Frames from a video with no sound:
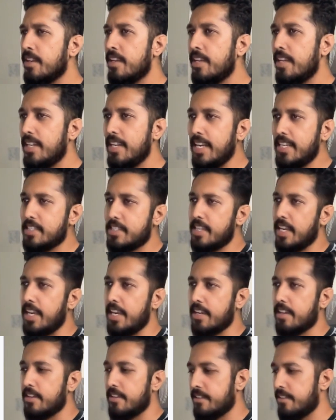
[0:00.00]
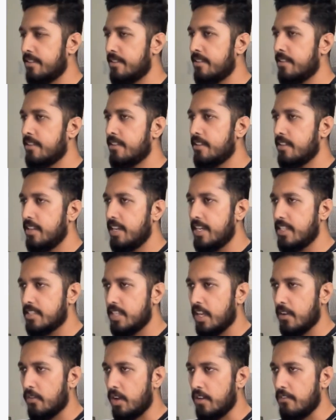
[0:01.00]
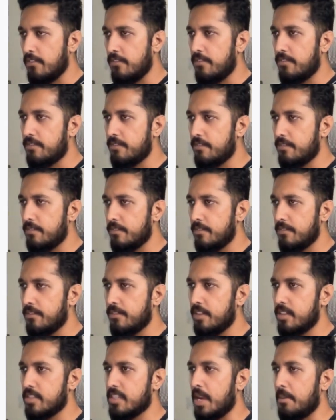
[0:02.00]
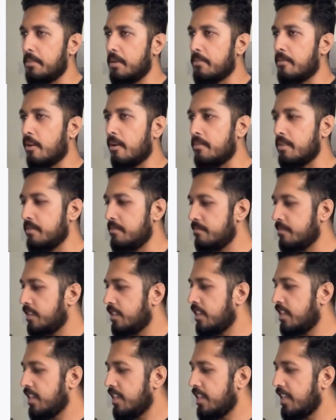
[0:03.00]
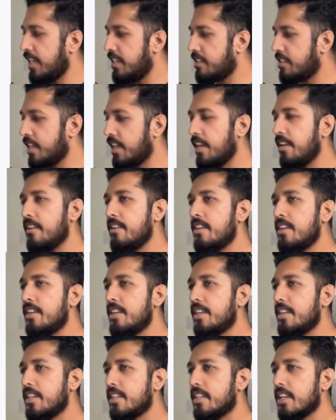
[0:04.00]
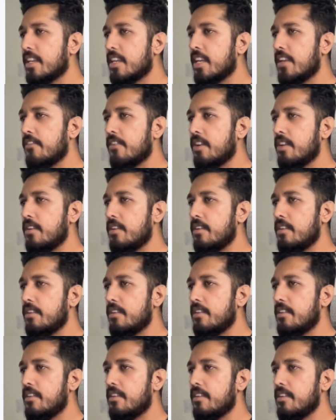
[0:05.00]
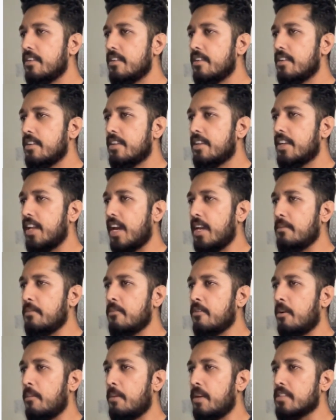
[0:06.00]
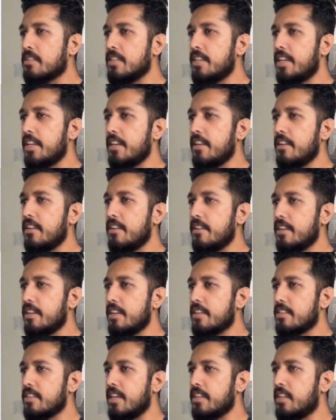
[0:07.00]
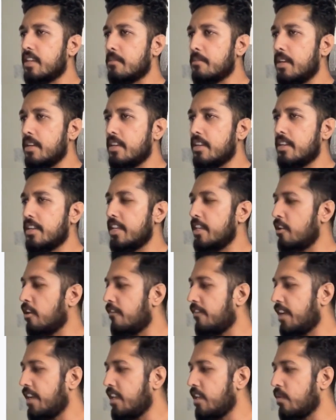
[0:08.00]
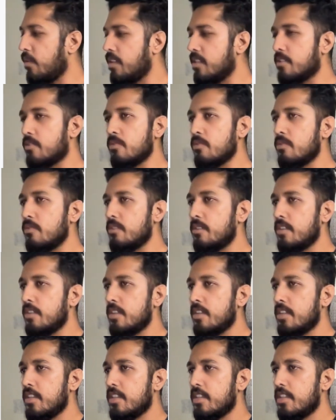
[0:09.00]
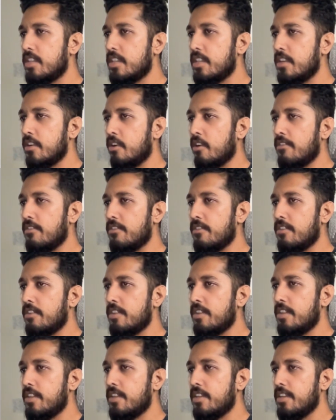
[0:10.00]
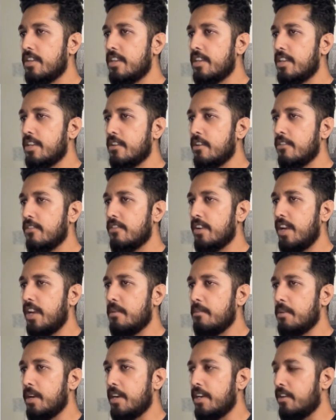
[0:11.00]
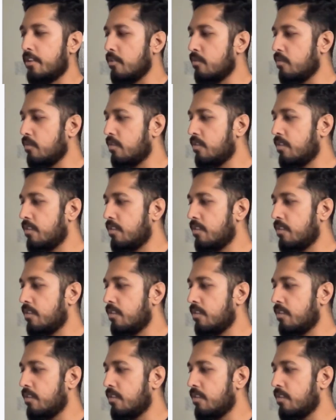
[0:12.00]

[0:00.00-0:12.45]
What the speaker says: Let's take one first sample problem. Let's say the given time complexity is nothing but t of n equals to 3 of t of n by 2